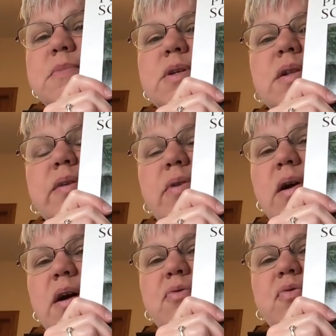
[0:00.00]
to leave it
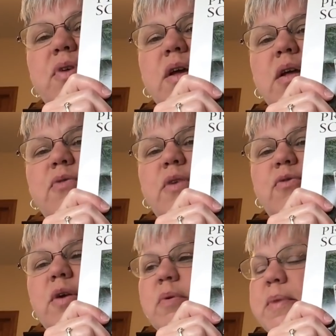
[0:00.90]
off. If I
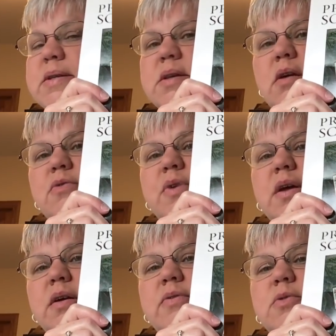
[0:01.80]
frame it myself, I
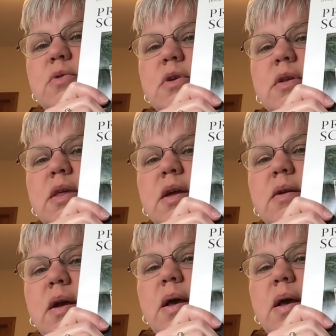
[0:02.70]
don't have to worry that